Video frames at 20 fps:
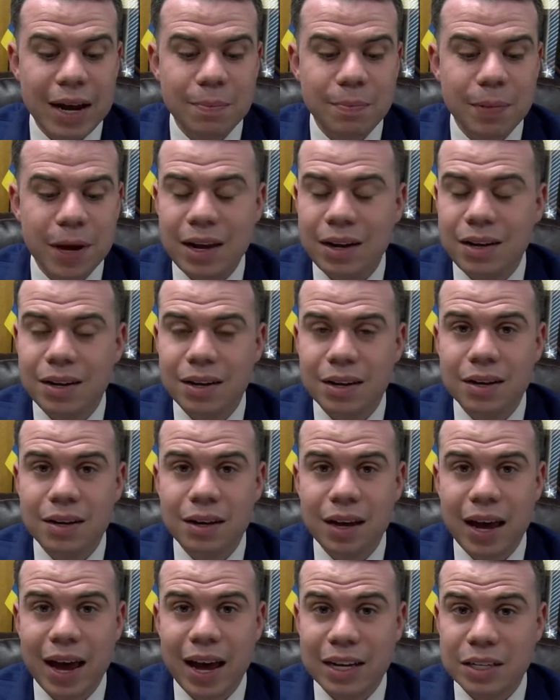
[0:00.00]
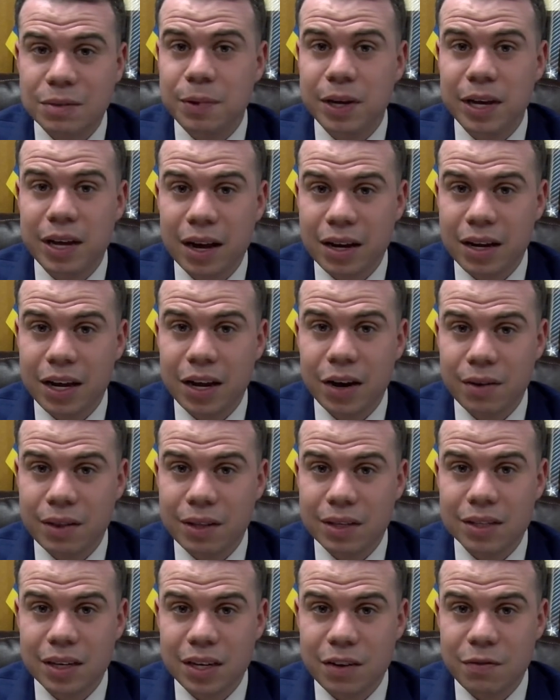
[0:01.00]
painting has begun here in
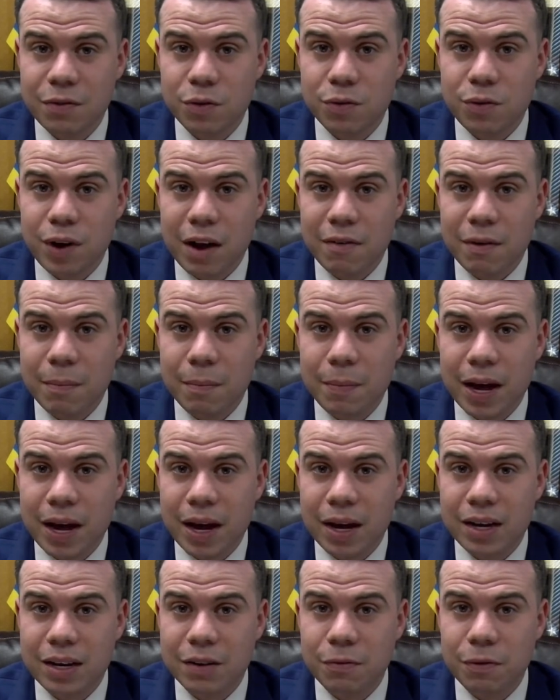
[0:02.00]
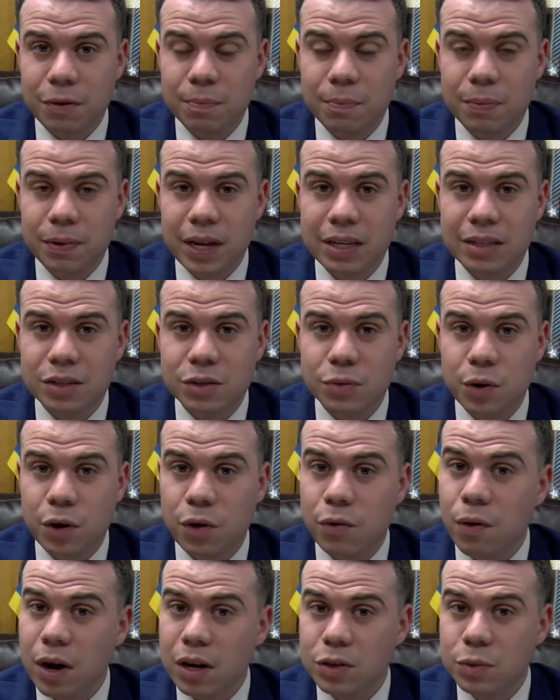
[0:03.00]
the city. If you're driving by different places where
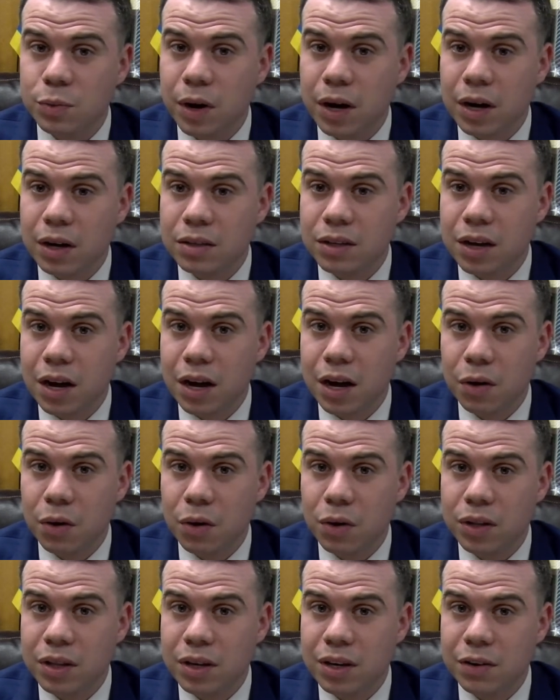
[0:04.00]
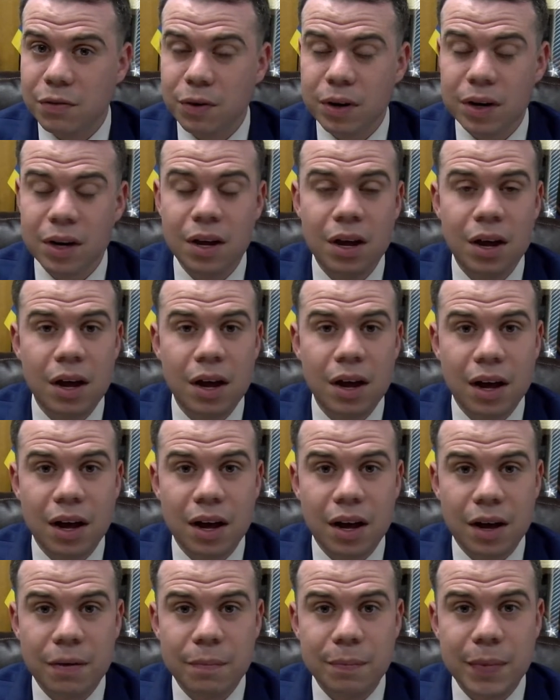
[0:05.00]
crosswalks are, or the different
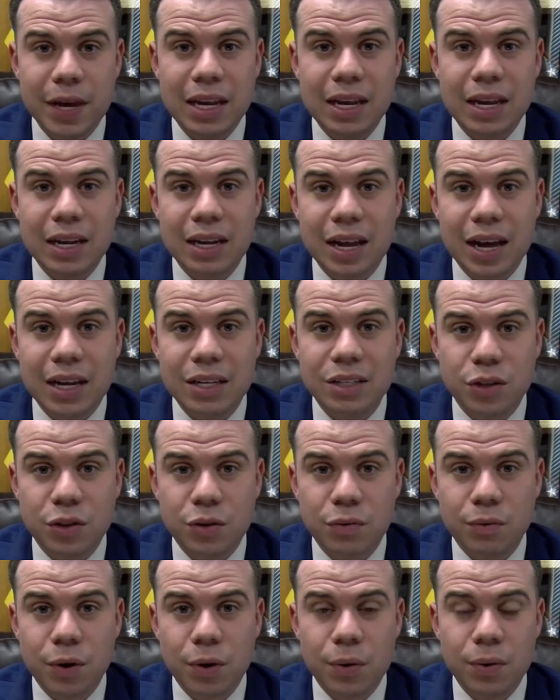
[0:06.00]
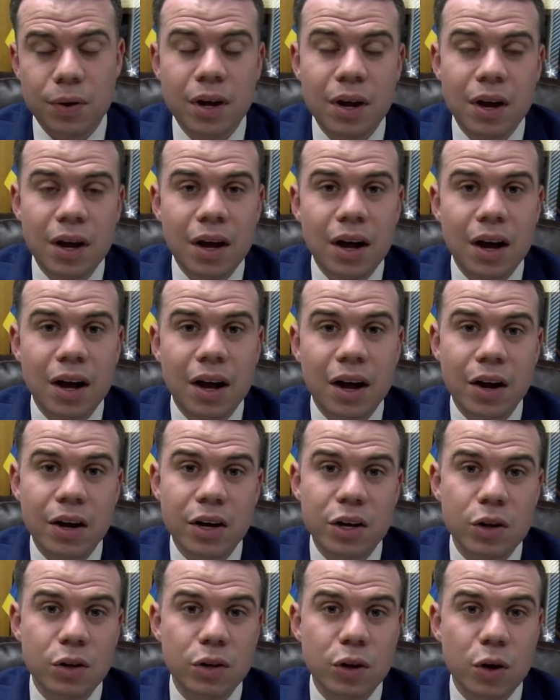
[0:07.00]
median lines in the road are,
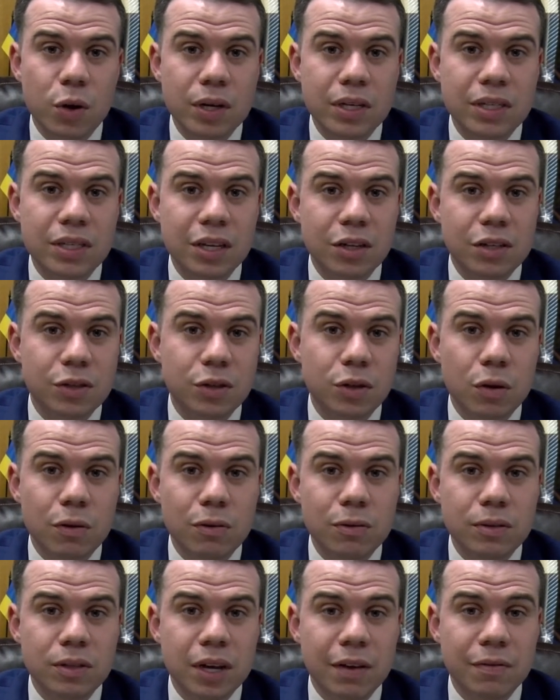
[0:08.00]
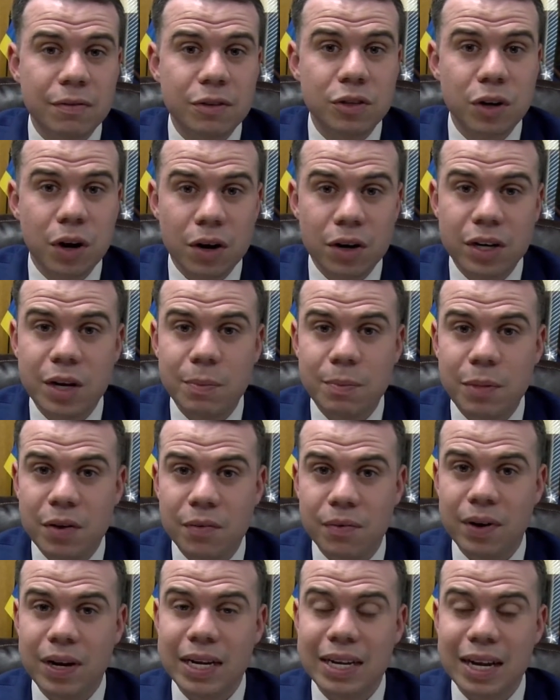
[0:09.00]
you'll notice that those have started to be
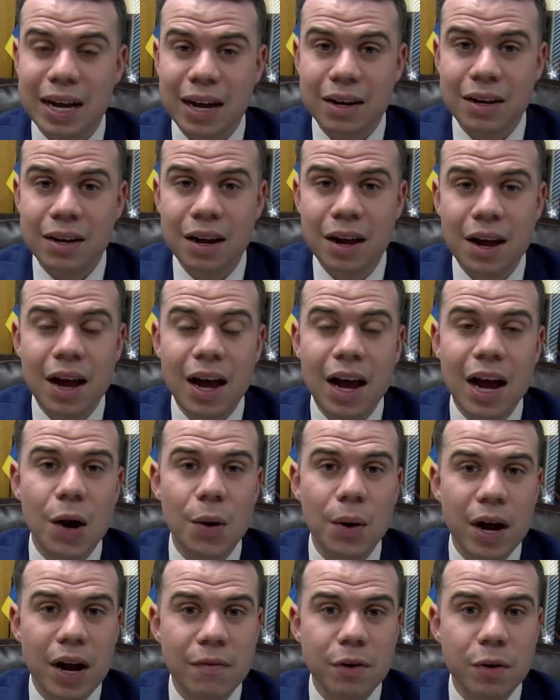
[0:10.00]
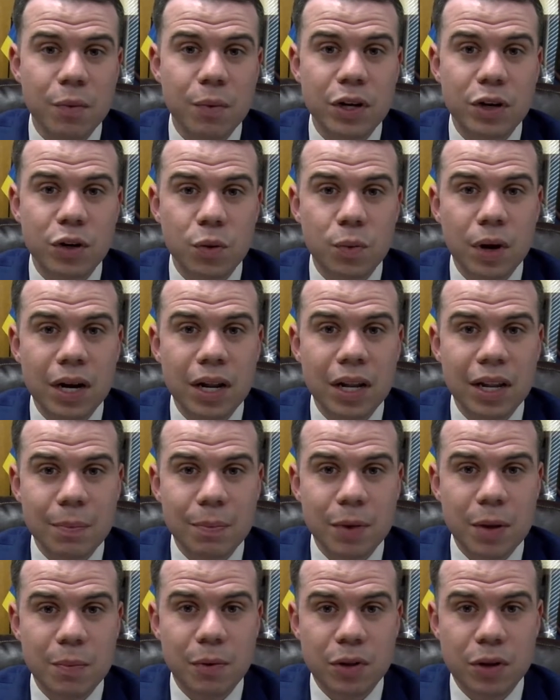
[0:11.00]
redone. However, we do want to
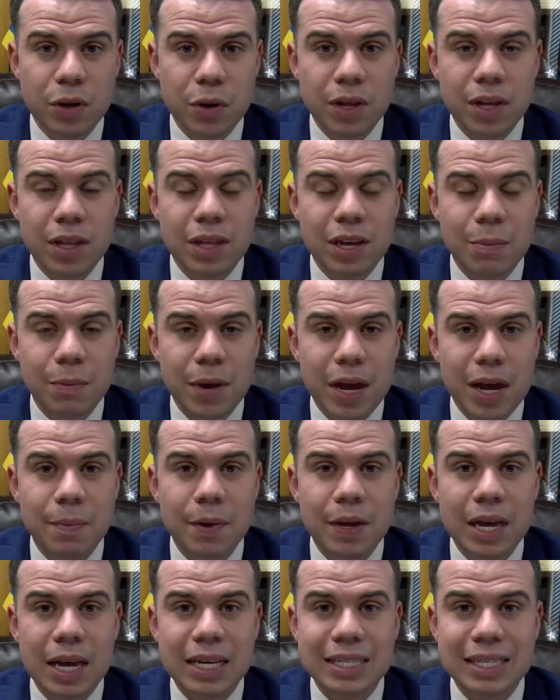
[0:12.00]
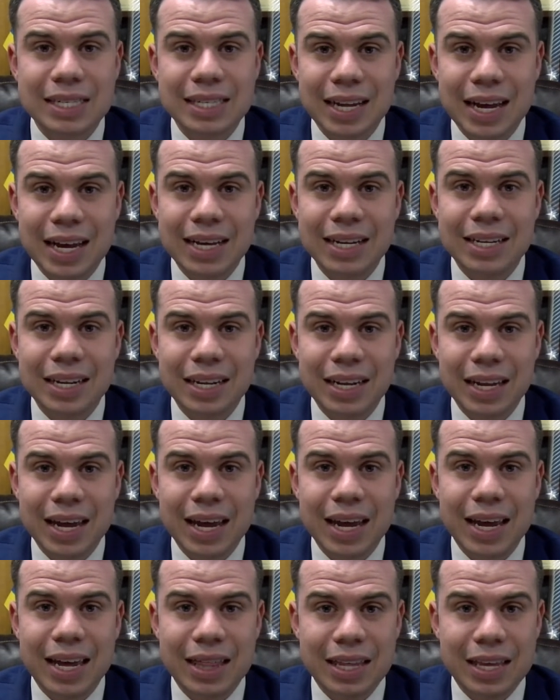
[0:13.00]
let people know that there may be a slight
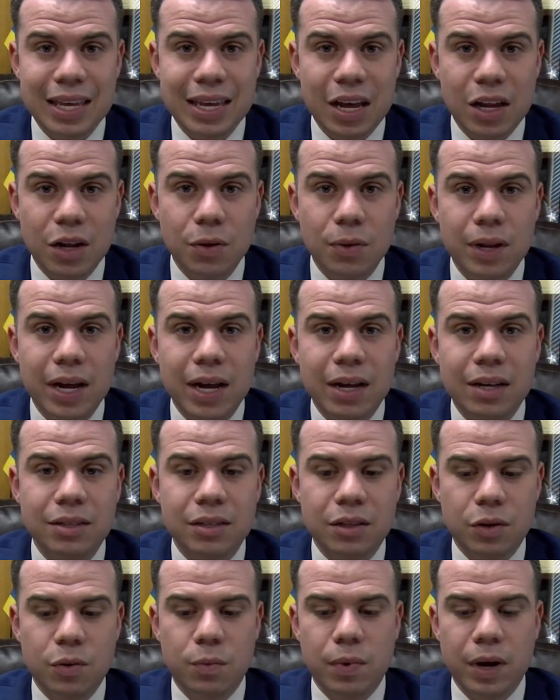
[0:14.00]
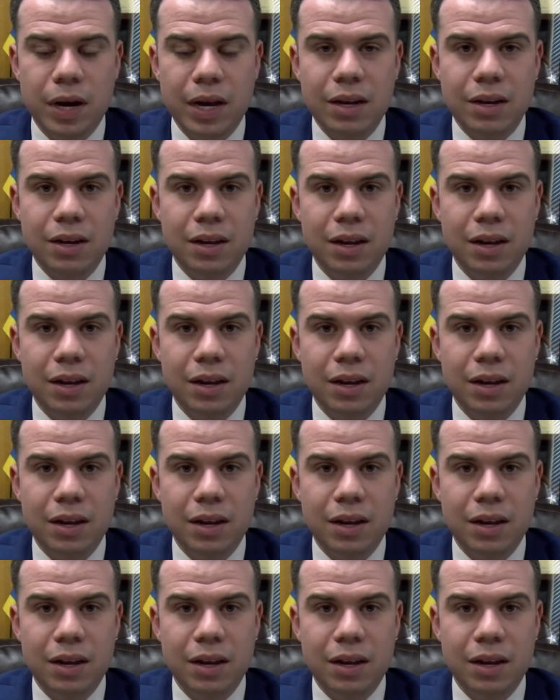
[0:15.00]
delay in the yellow lines and the white